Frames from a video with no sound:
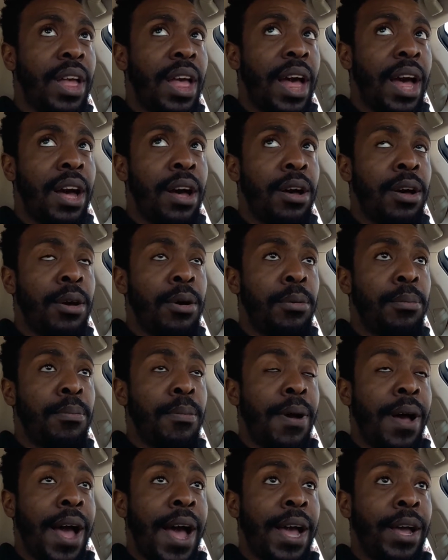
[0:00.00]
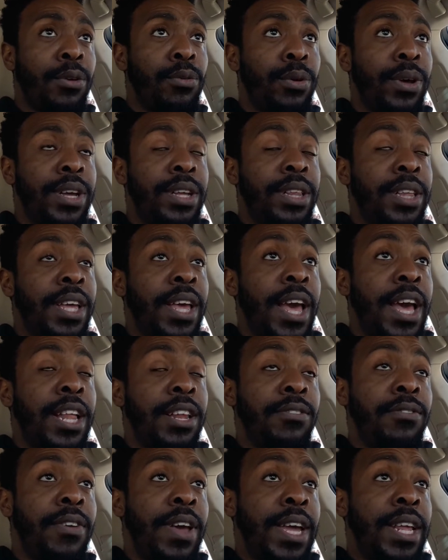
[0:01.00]
I quickly
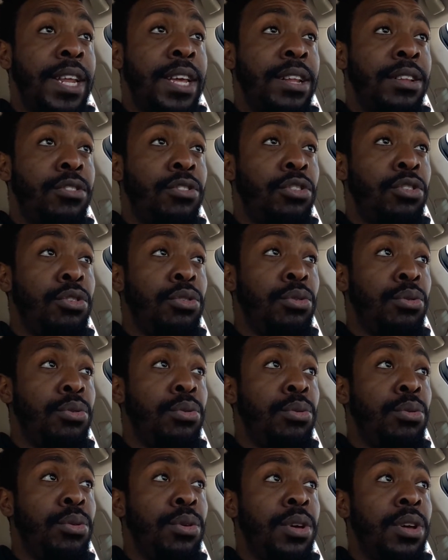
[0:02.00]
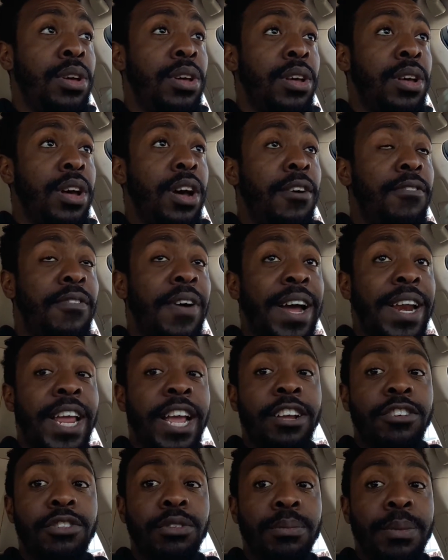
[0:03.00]
elevated to a
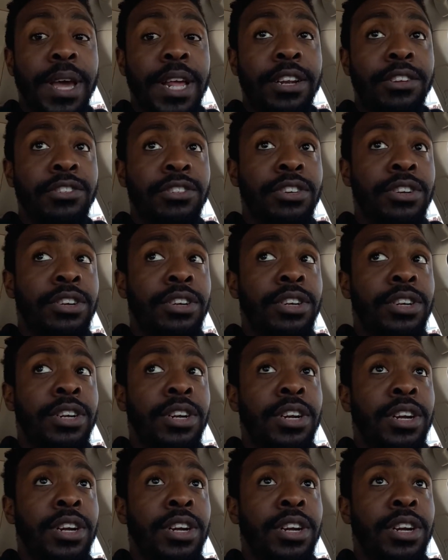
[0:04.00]
financial manager,